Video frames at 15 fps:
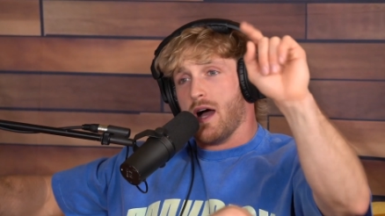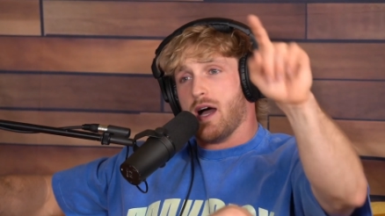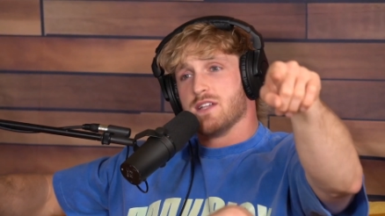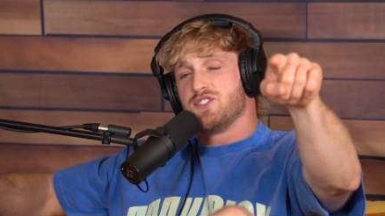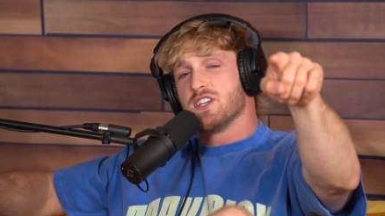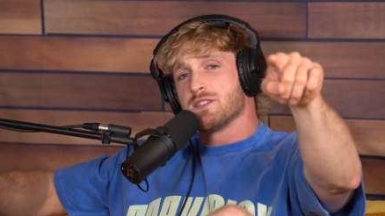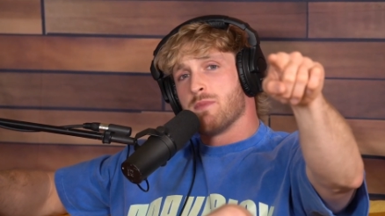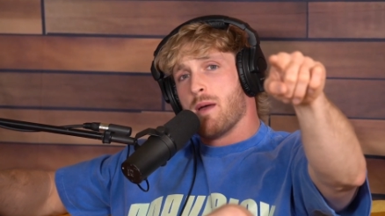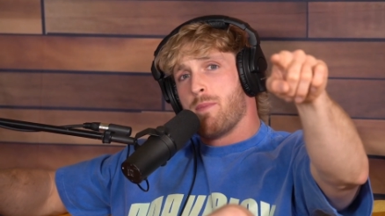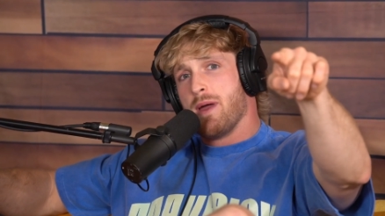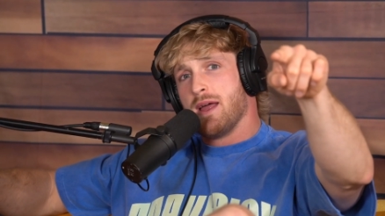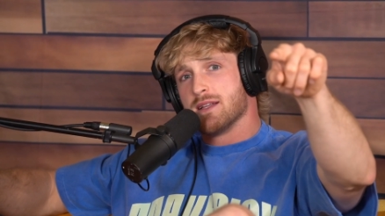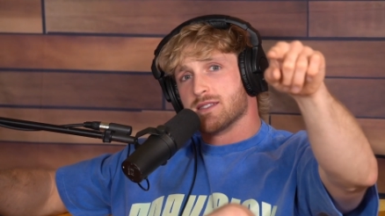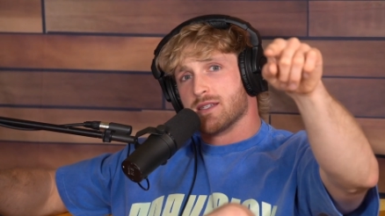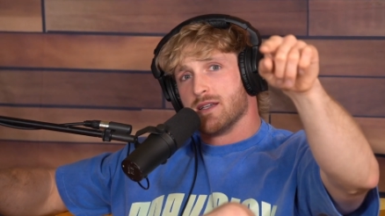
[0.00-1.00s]
I jizzed my
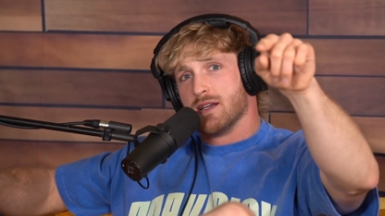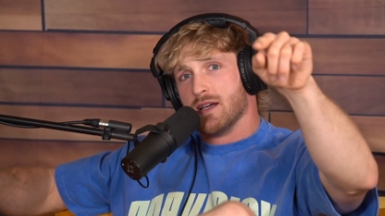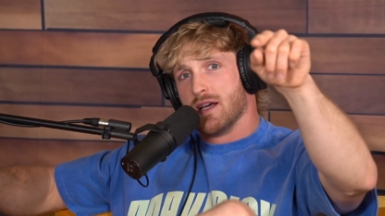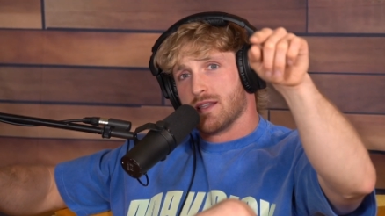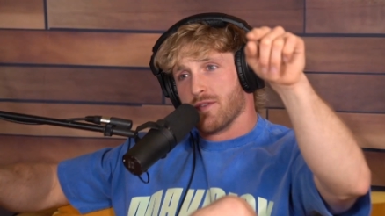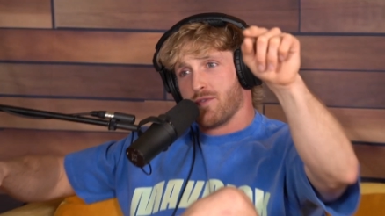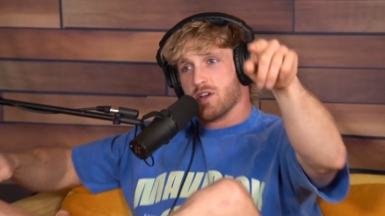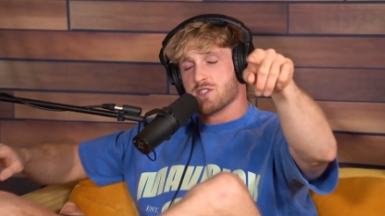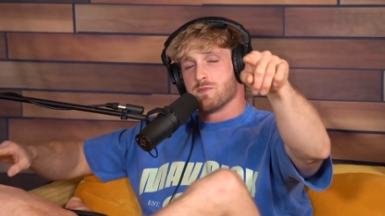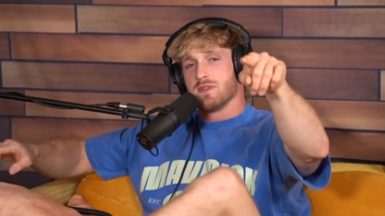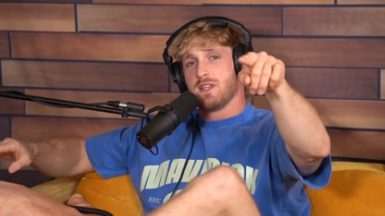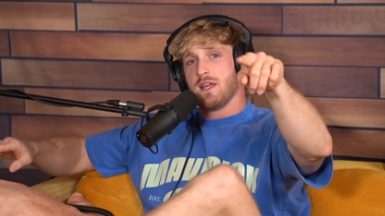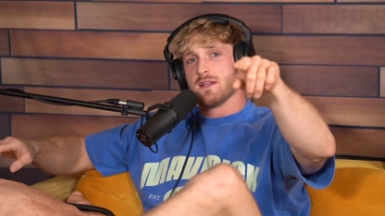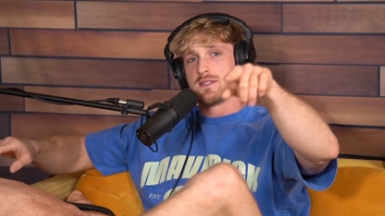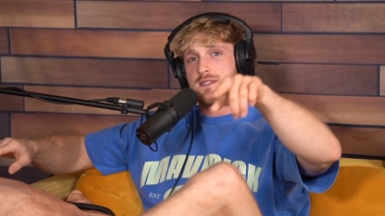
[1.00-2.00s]
pants at the freshman
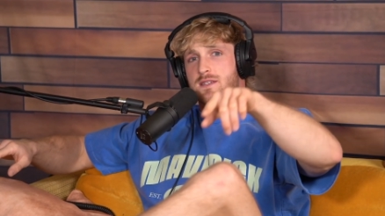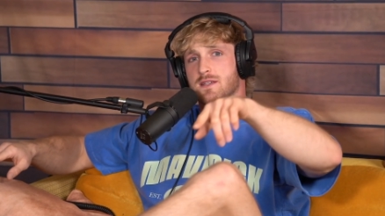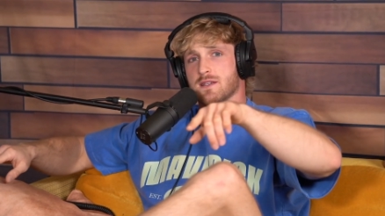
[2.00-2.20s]
dance.